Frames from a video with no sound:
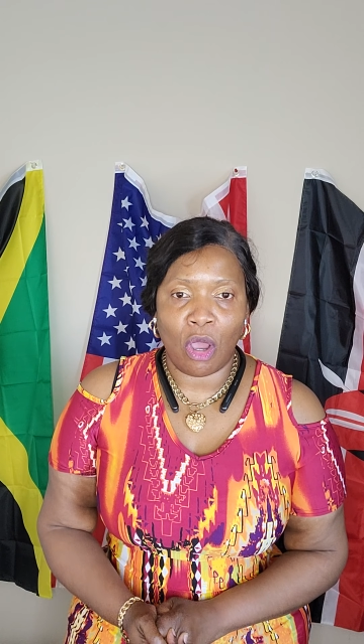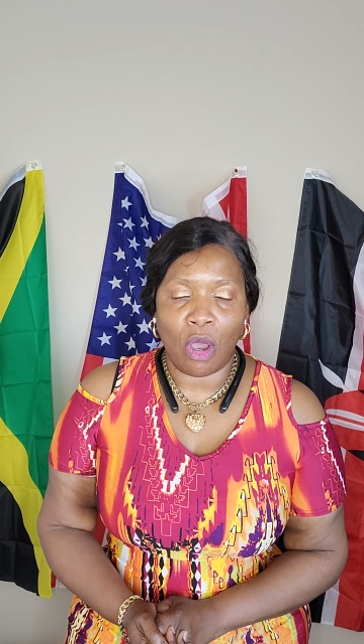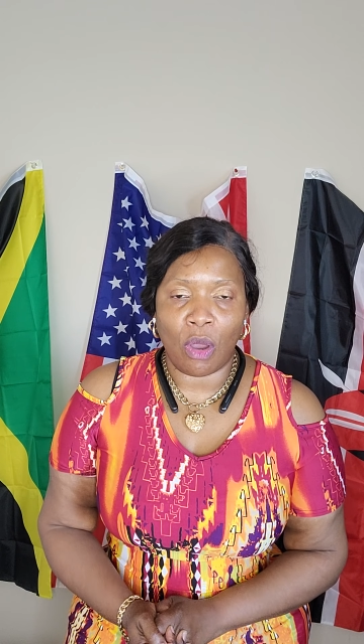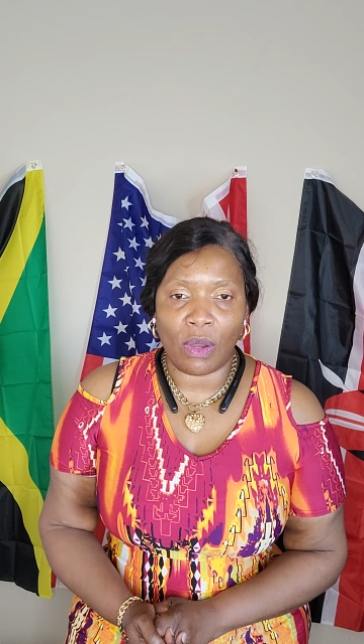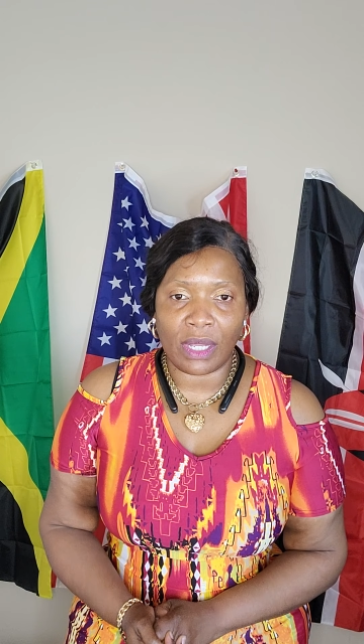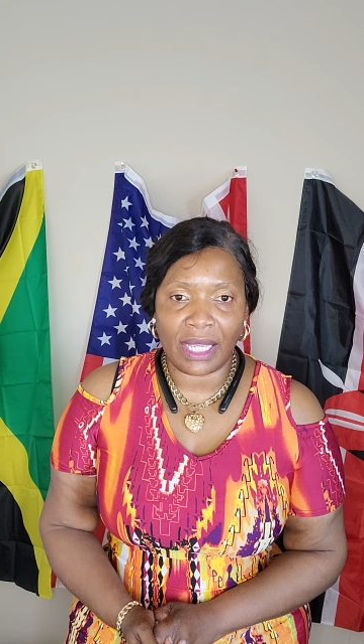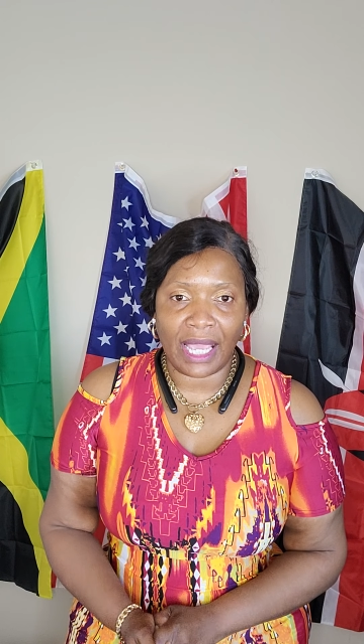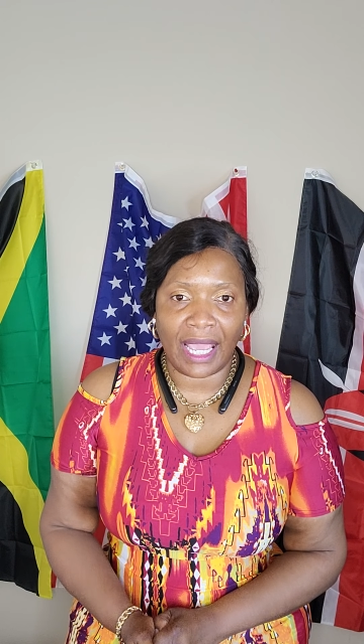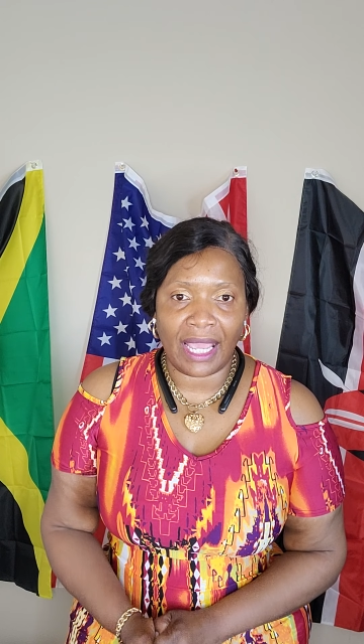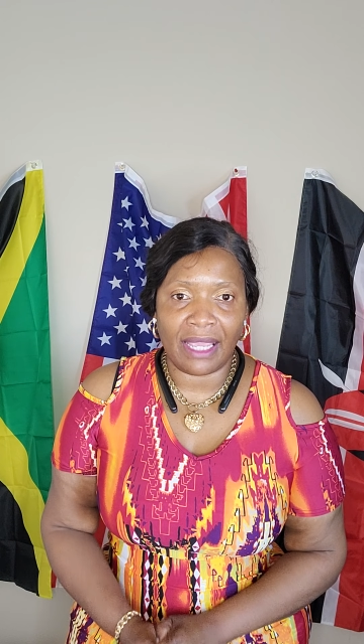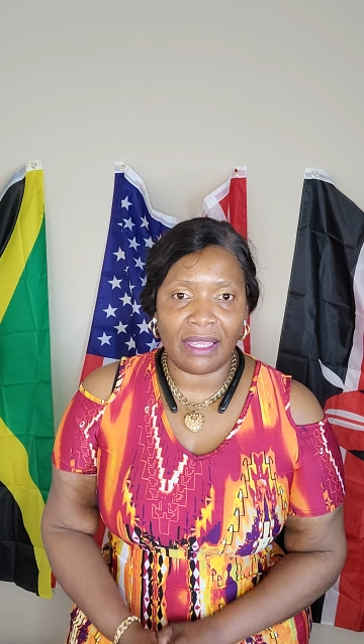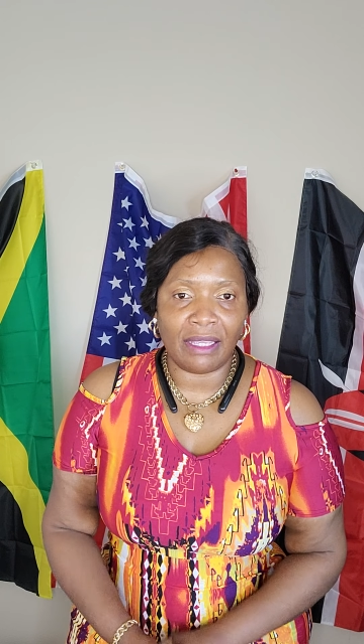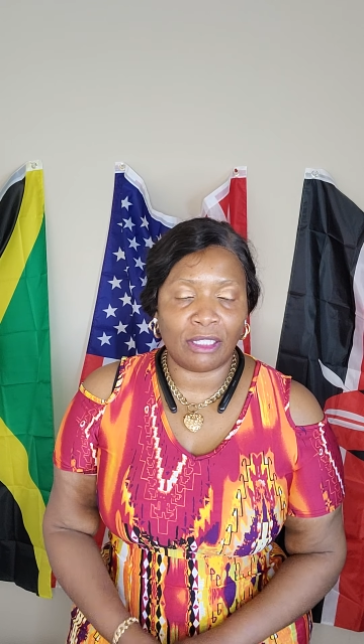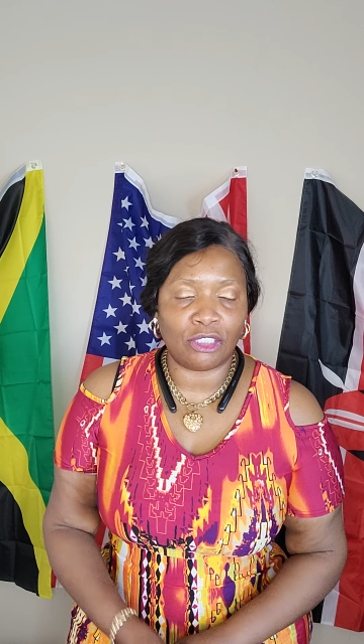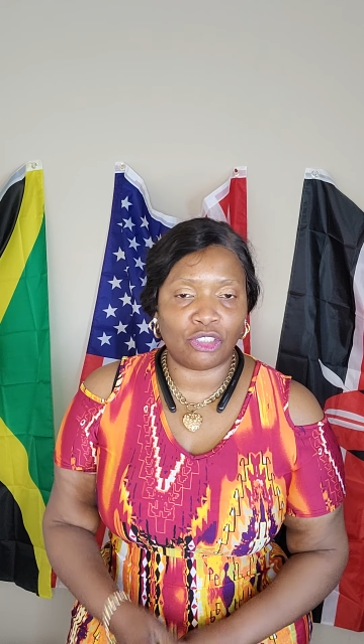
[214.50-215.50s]

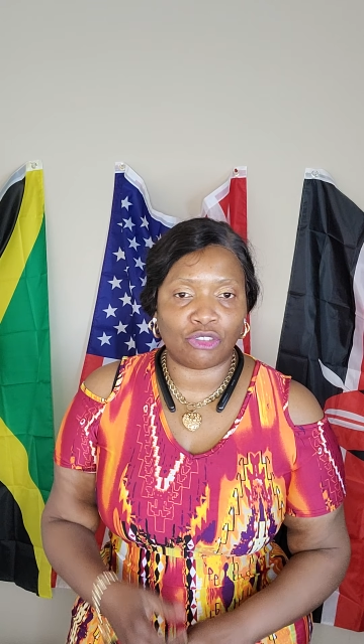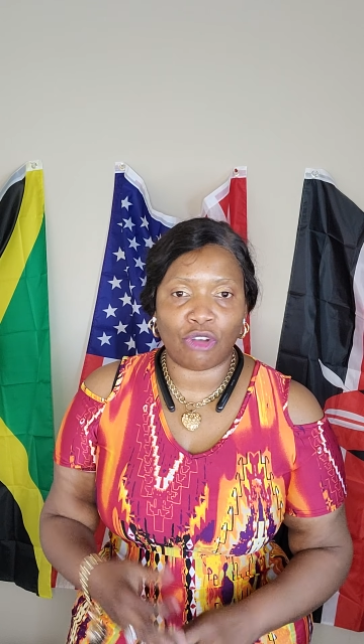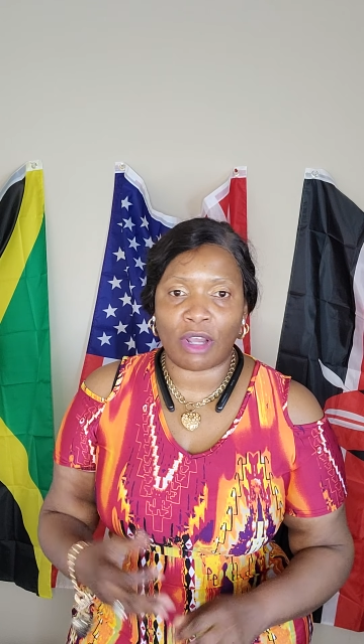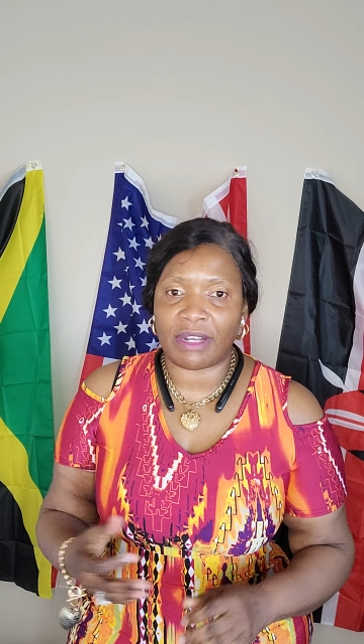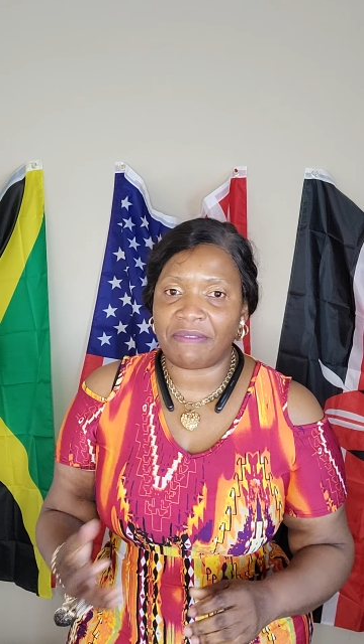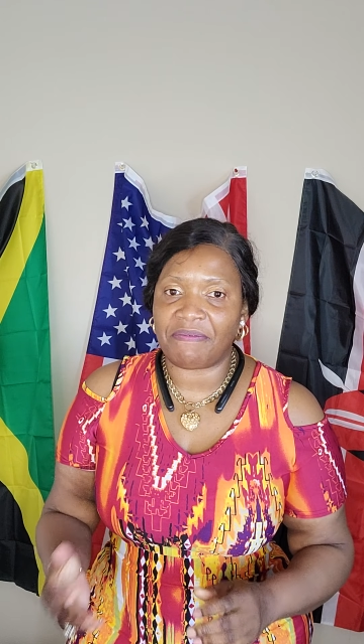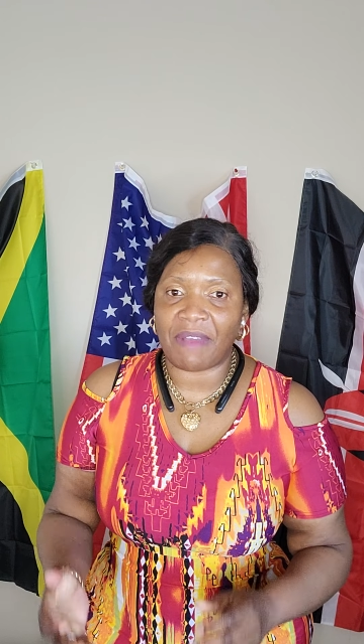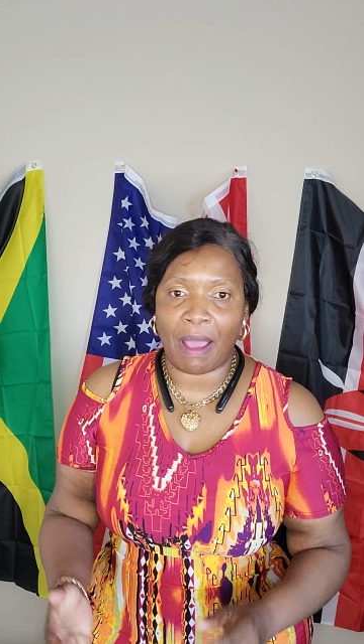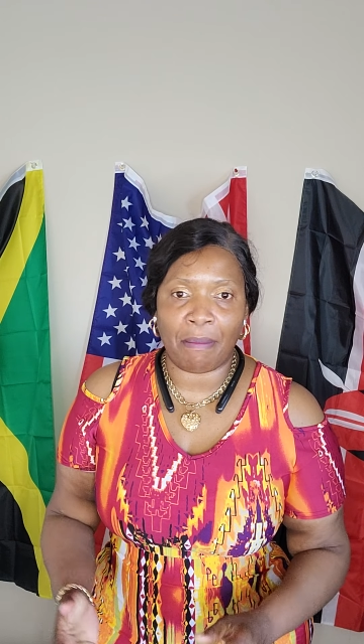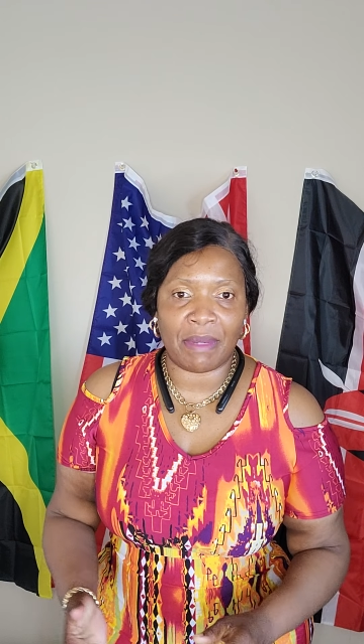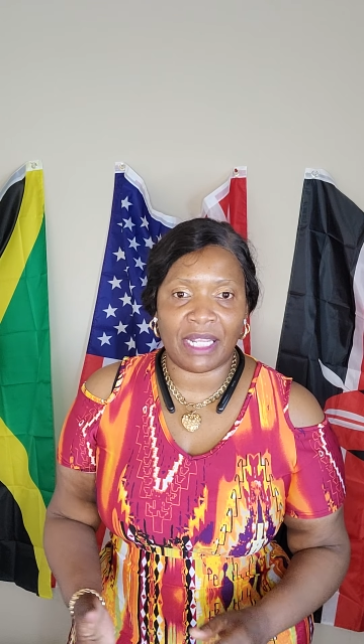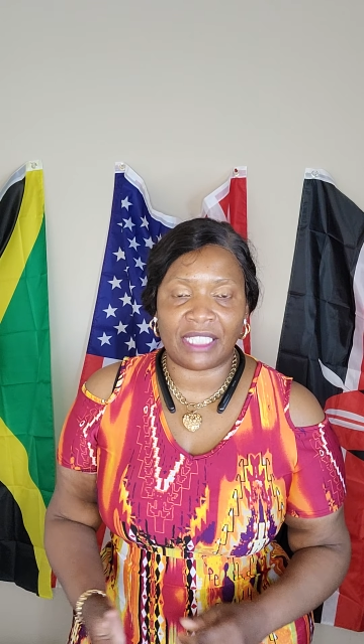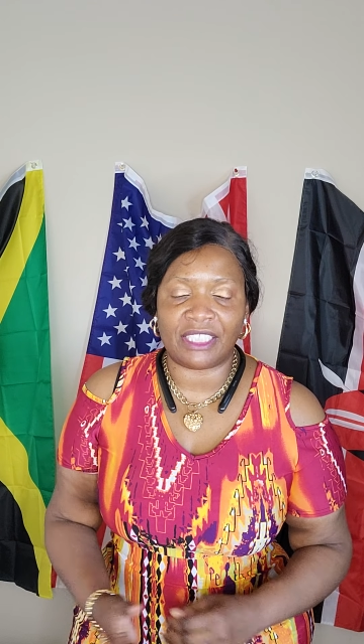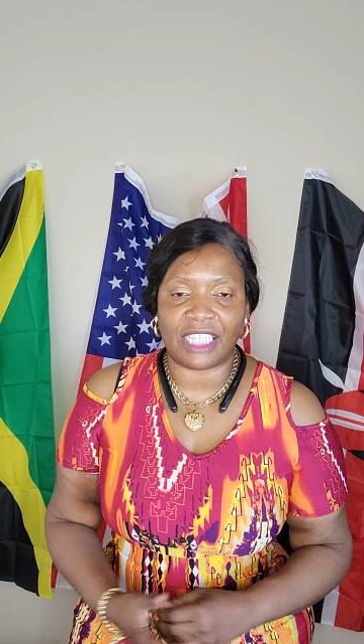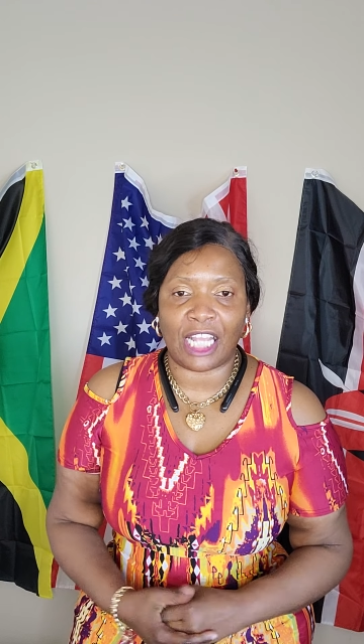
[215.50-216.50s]
Okay? Draw the
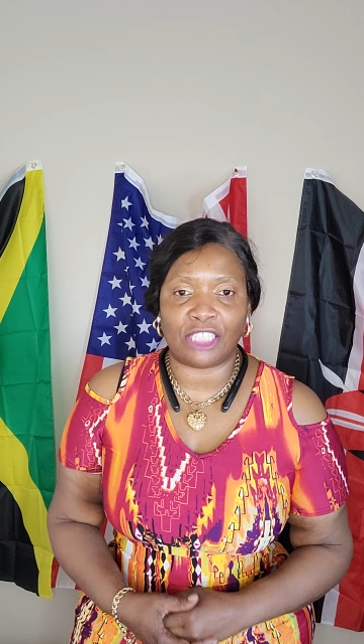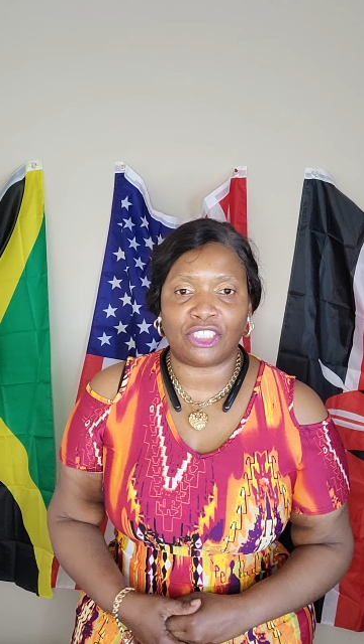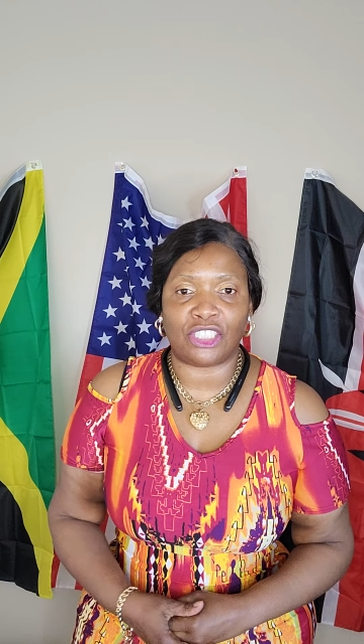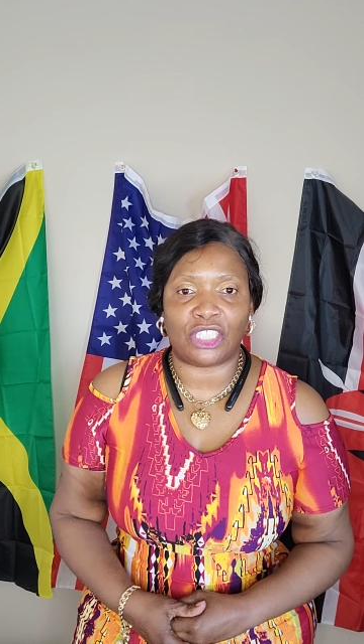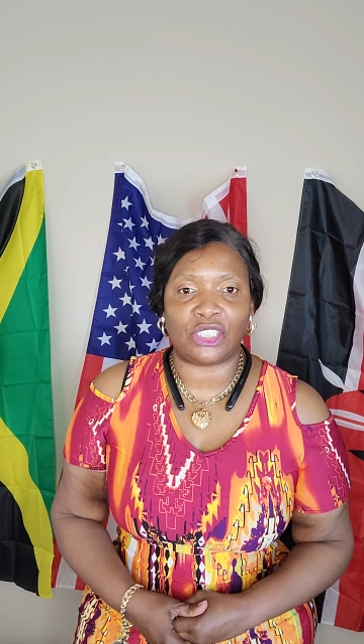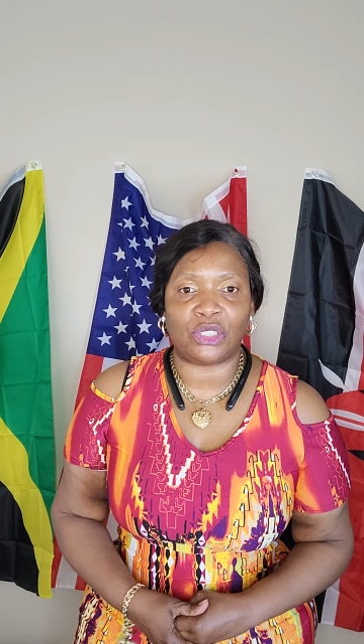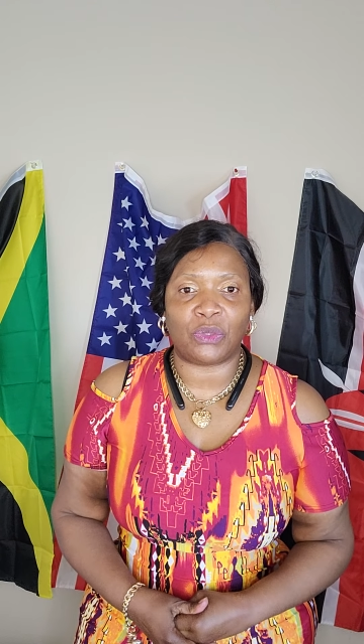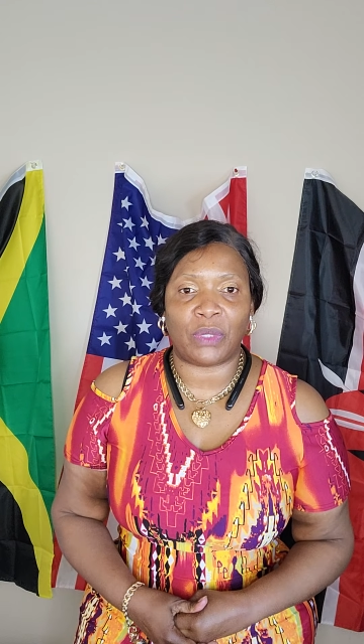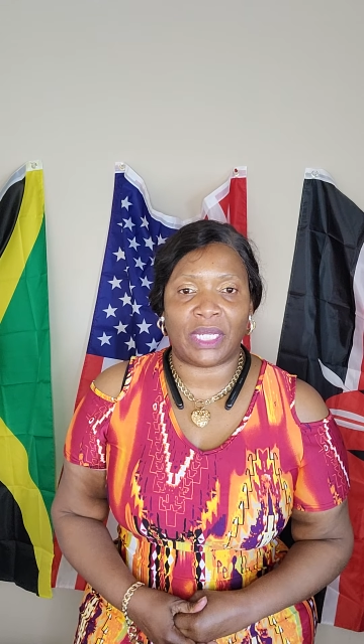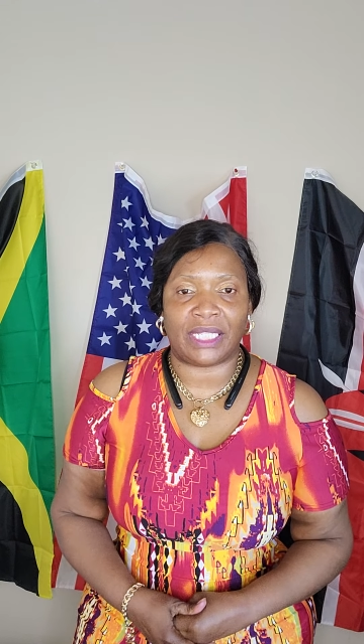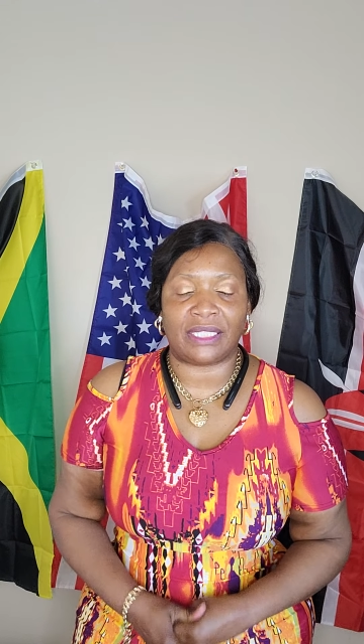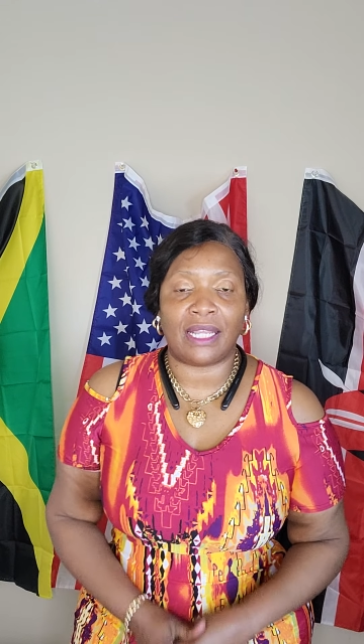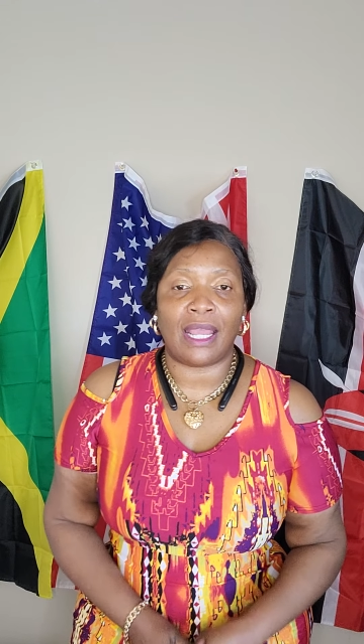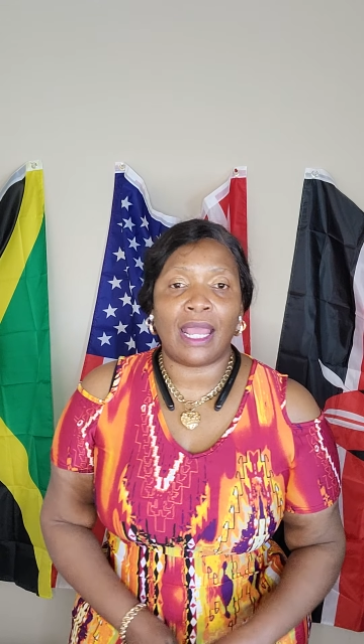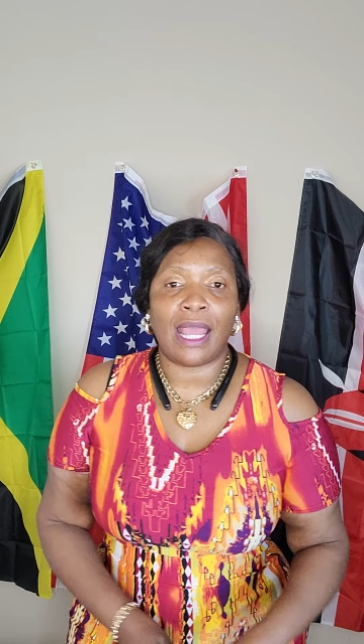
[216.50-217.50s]
family attention to
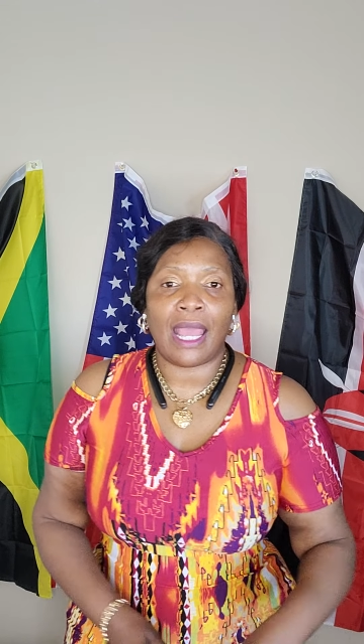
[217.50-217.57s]
it.